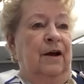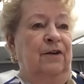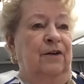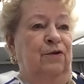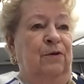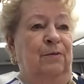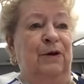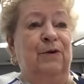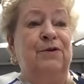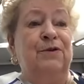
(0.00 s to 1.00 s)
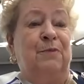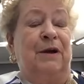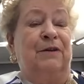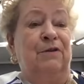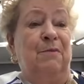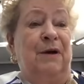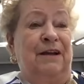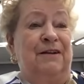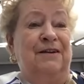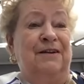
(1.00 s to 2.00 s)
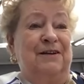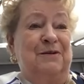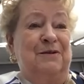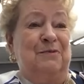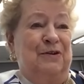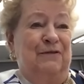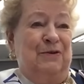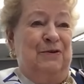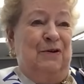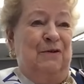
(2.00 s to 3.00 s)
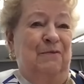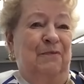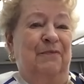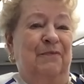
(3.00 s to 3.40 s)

I do on my own spiral binding, as most of you know.